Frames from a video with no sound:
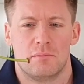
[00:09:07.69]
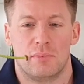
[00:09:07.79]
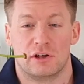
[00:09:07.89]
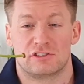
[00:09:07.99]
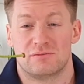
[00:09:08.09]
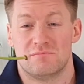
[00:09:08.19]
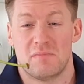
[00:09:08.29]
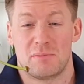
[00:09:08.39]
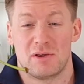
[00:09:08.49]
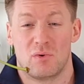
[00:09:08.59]
but
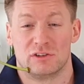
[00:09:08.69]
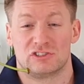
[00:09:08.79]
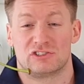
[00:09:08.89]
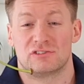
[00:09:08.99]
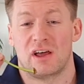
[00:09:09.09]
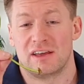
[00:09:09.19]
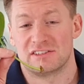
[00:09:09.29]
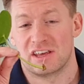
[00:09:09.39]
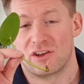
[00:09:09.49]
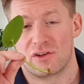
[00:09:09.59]
maybe once I
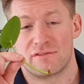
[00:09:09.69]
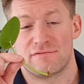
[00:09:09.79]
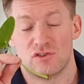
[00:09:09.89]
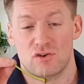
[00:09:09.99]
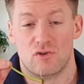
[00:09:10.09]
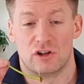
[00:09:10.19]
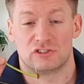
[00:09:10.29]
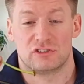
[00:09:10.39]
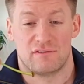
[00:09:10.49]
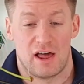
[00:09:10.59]
see another few
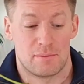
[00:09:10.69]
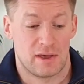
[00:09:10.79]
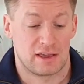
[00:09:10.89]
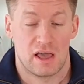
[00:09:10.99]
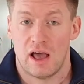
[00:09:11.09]
roots developing,